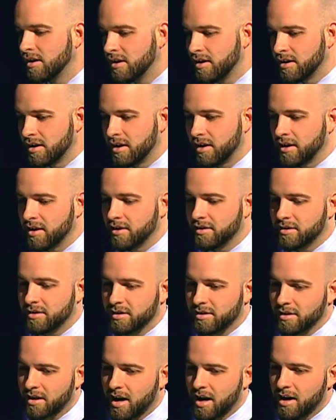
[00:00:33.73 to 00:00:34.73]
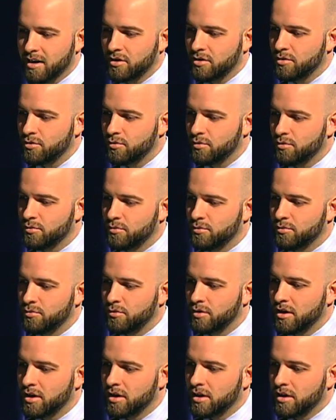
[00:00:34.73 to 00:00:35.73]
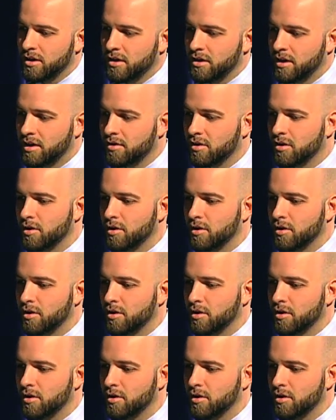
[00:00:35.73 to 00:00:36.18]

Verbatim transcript: it's designed to let the